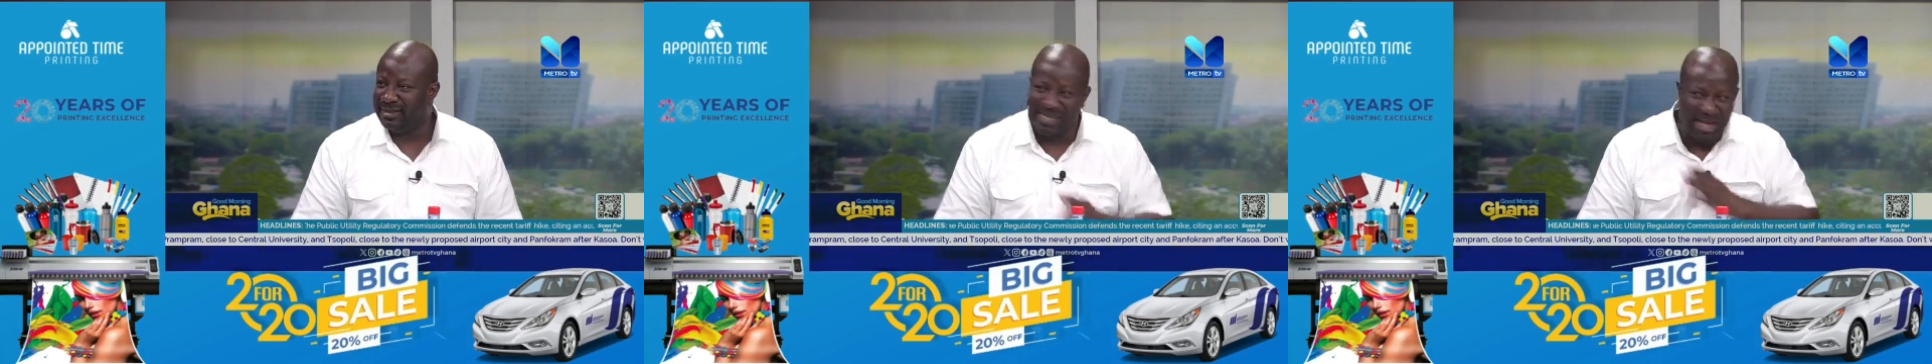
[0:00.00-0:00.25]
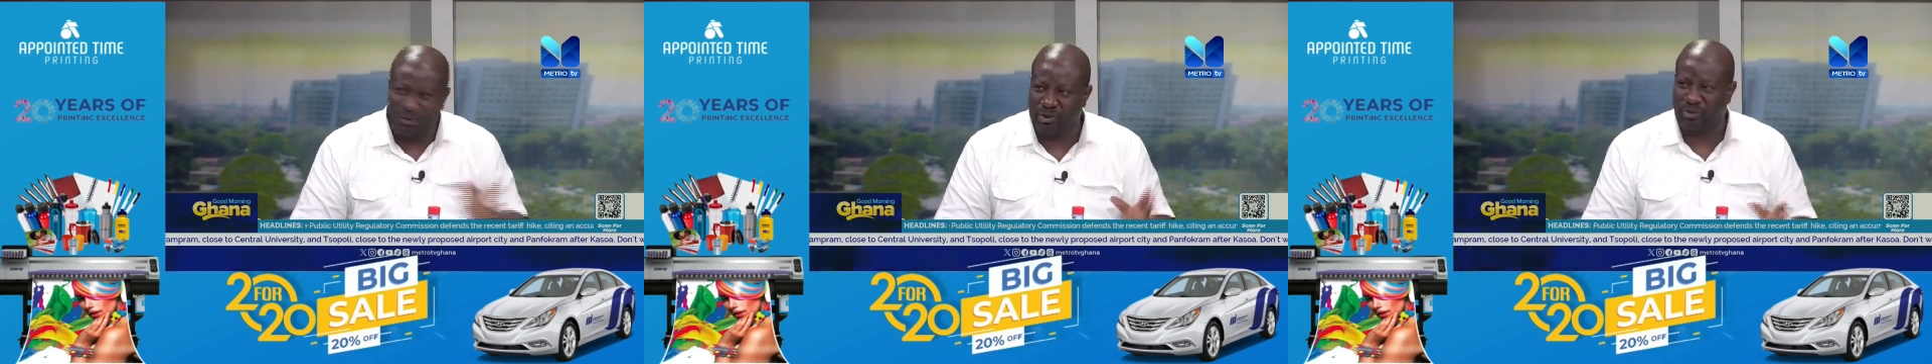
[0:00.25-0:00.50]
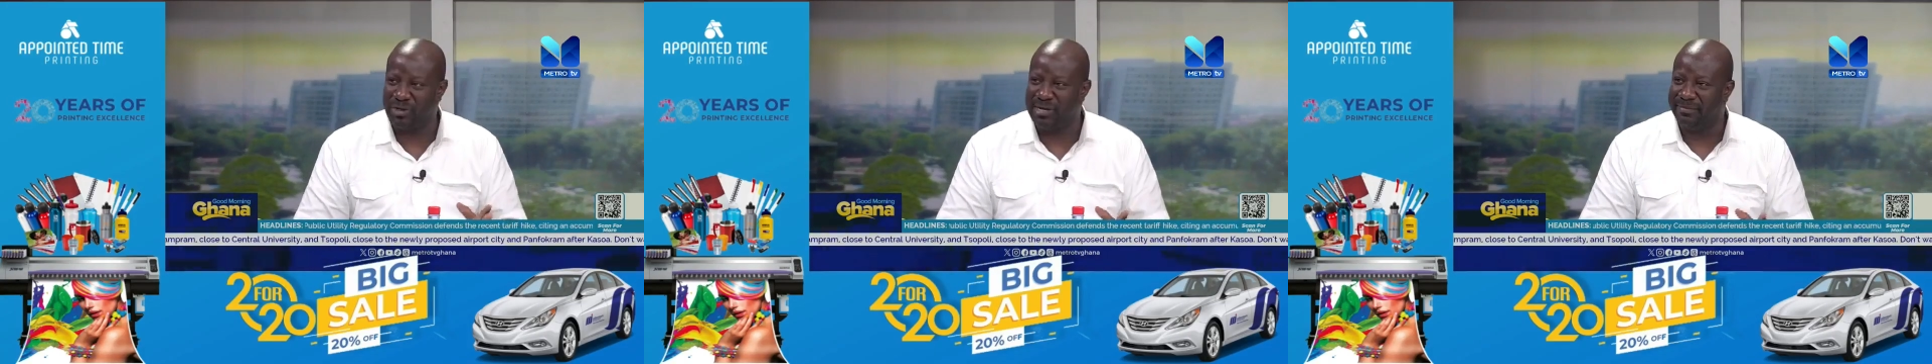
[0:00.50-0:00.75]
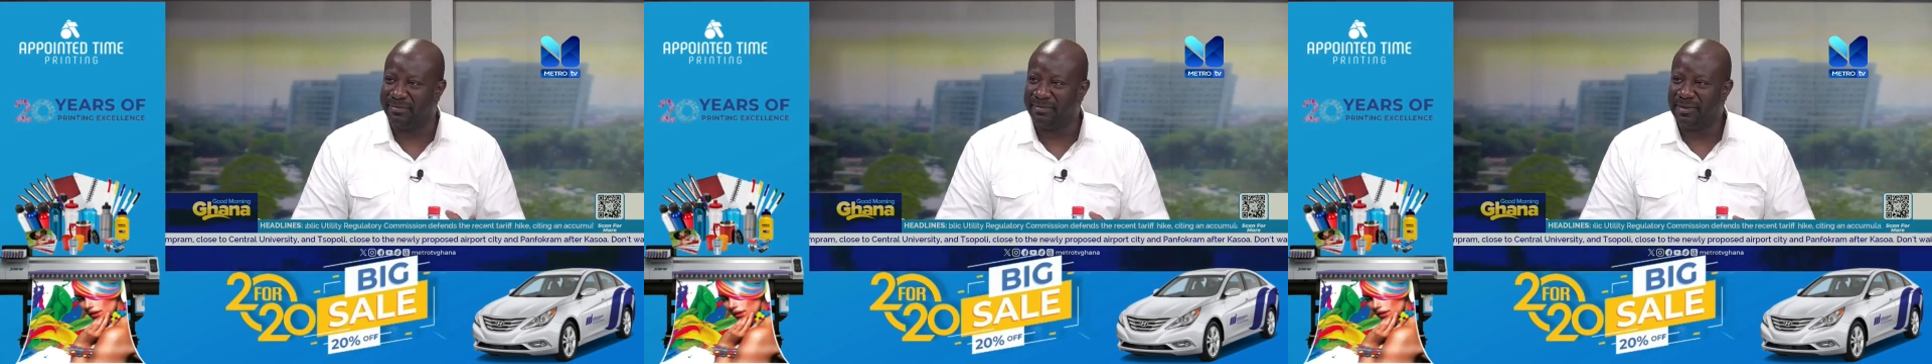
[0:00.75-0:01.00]

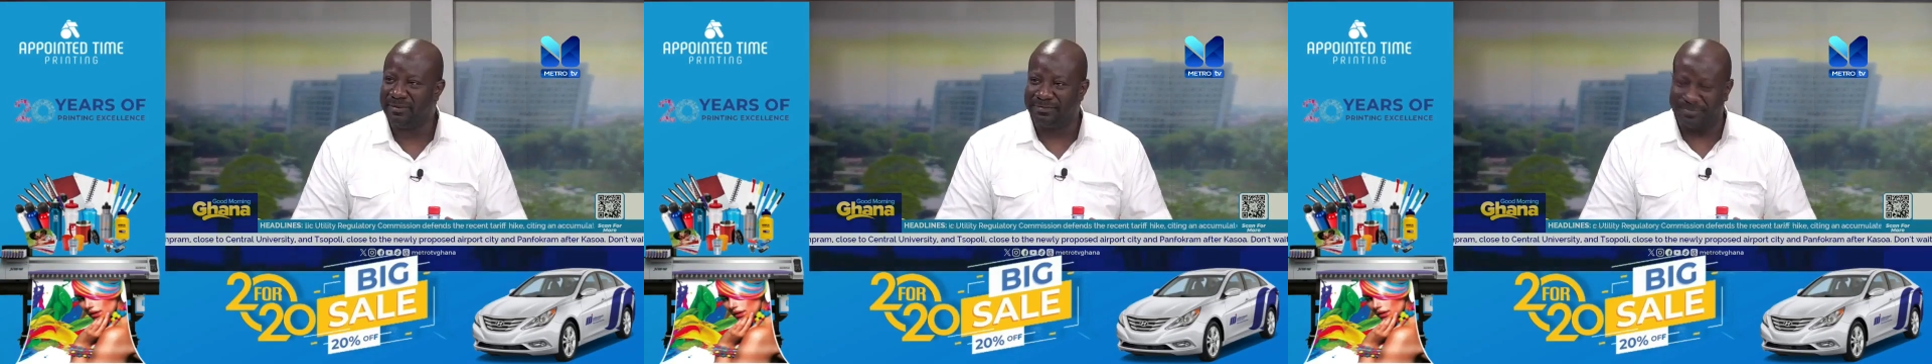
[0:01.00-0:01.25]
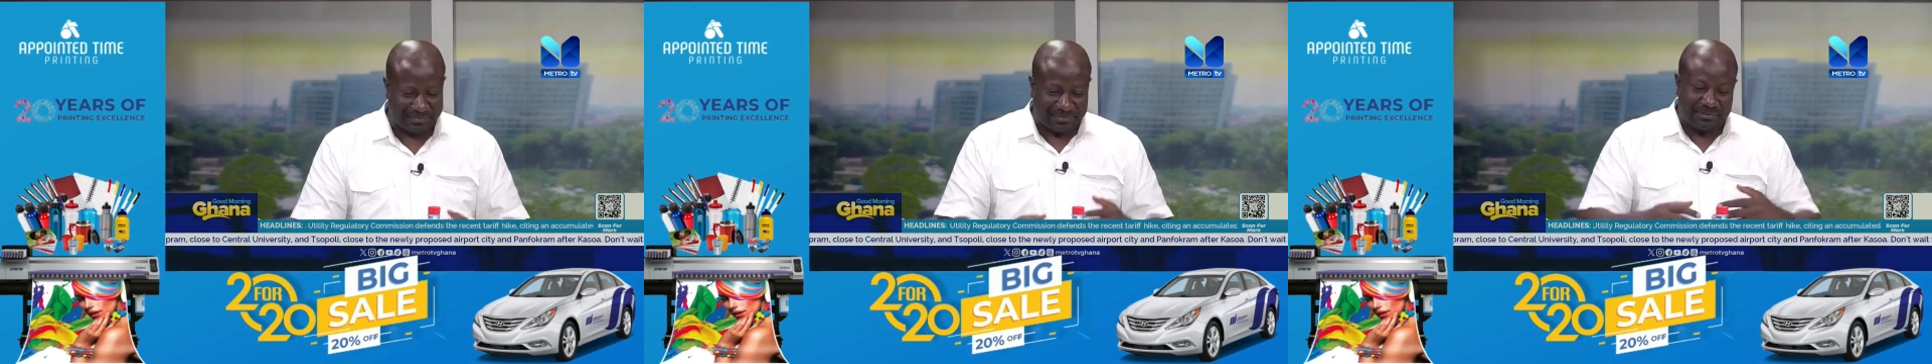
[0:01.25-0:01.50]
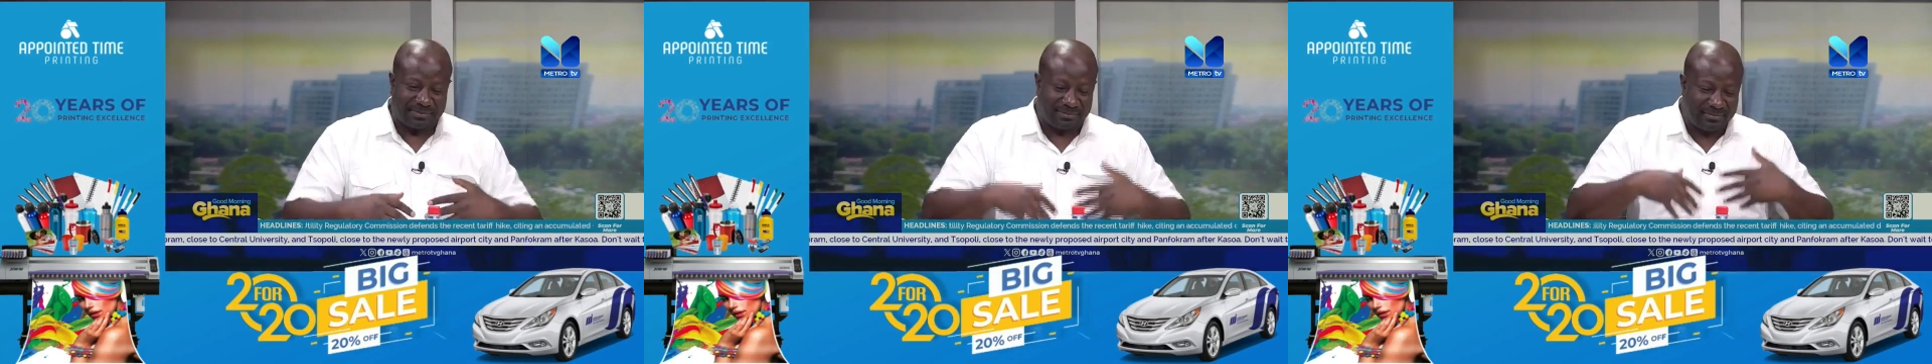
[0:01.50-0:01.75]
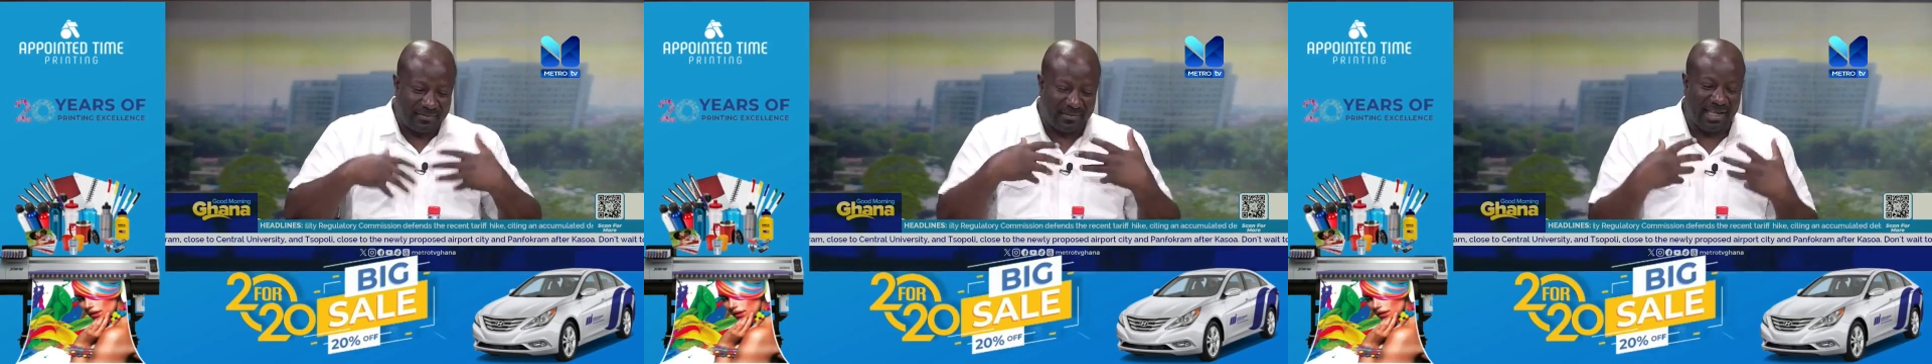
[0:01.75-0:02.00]
Downstream.
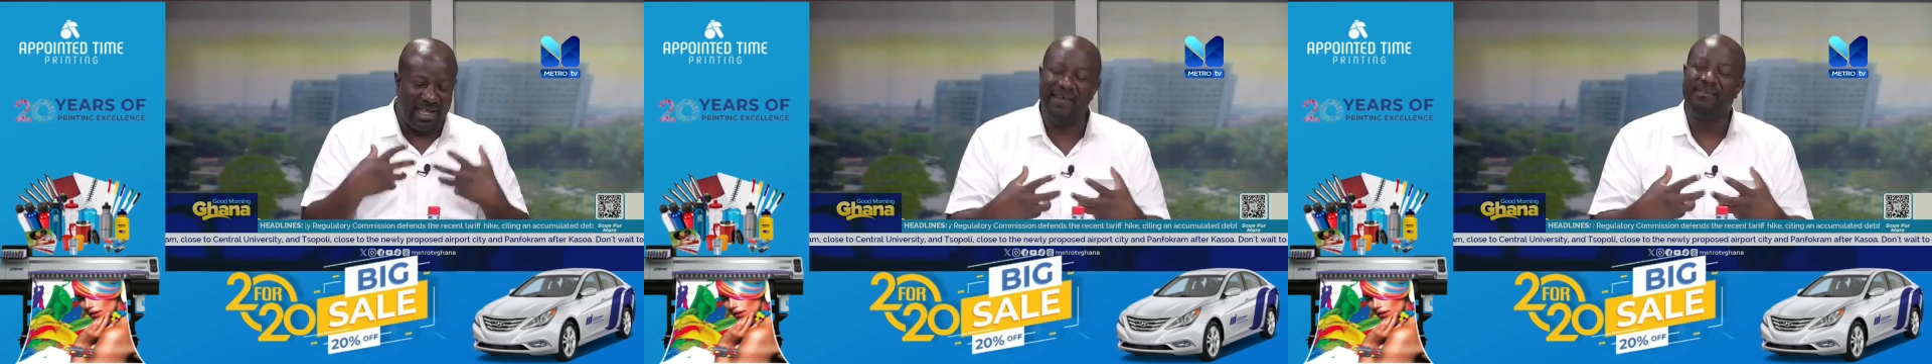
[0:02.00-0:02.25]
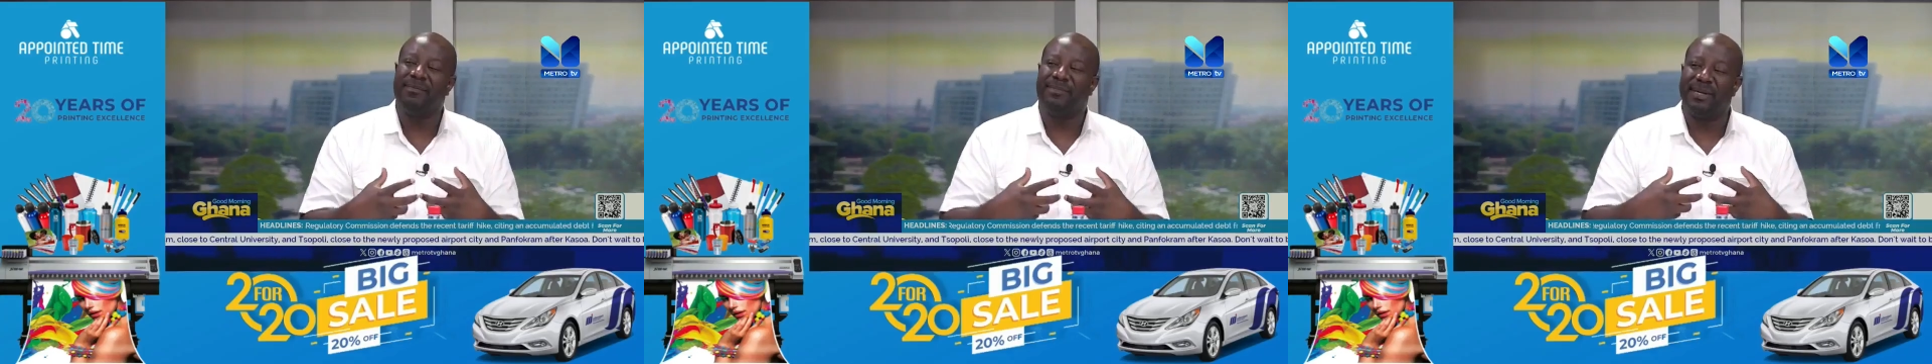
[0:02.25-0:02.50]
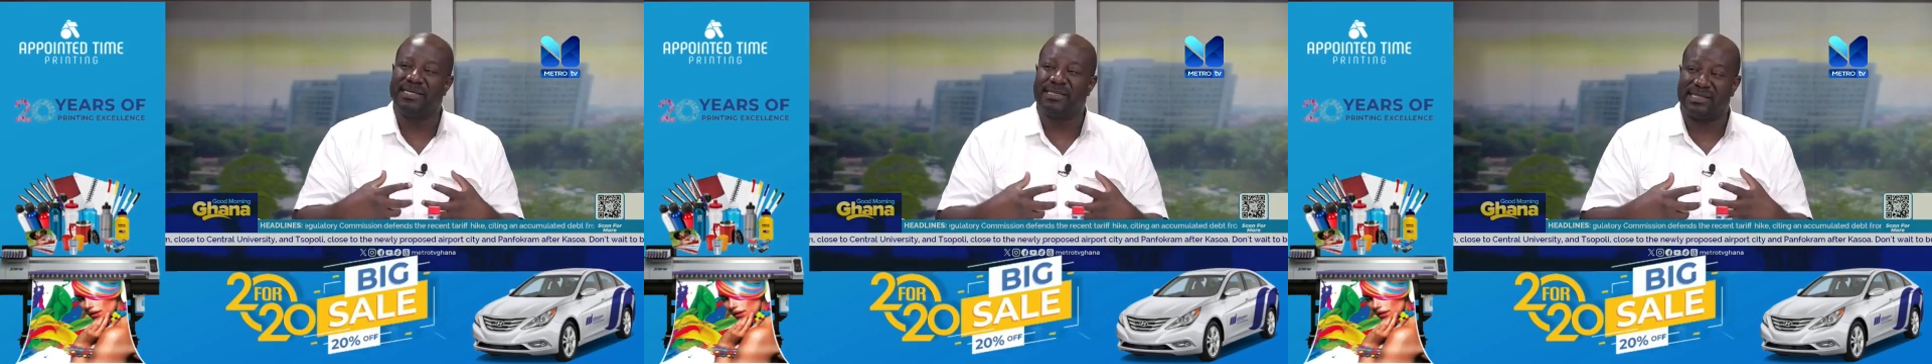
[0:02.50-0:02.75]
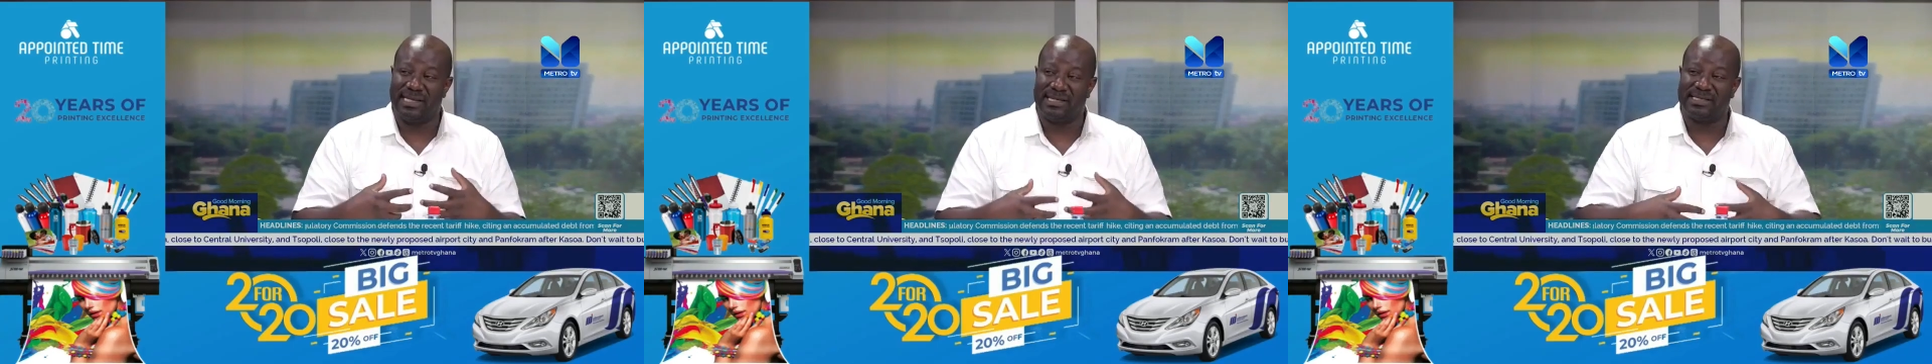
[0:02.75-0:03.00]
If the
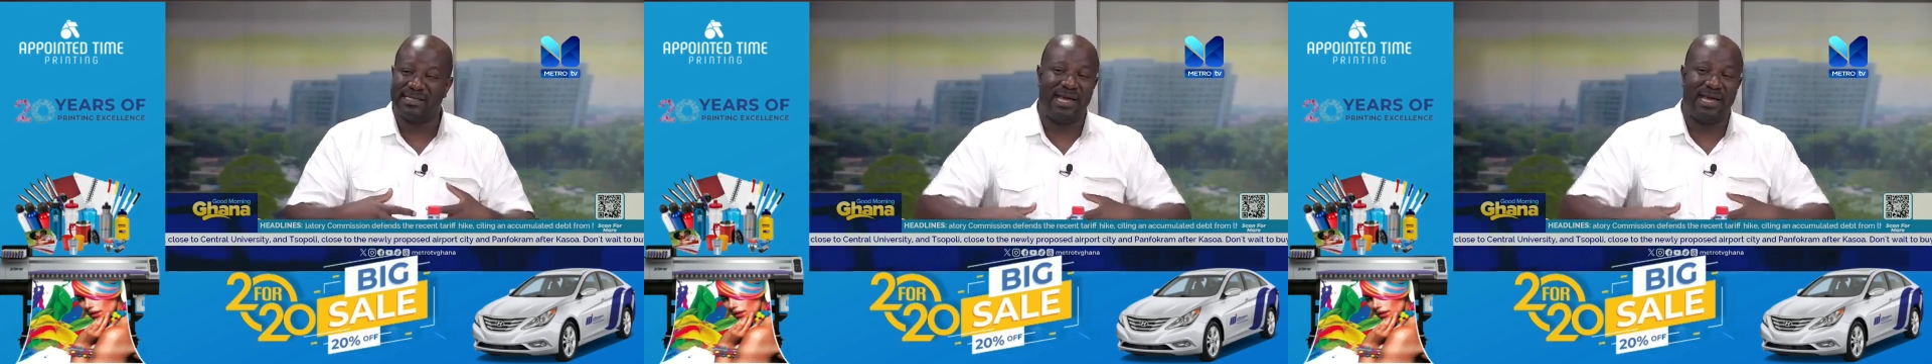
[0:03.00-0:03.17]
president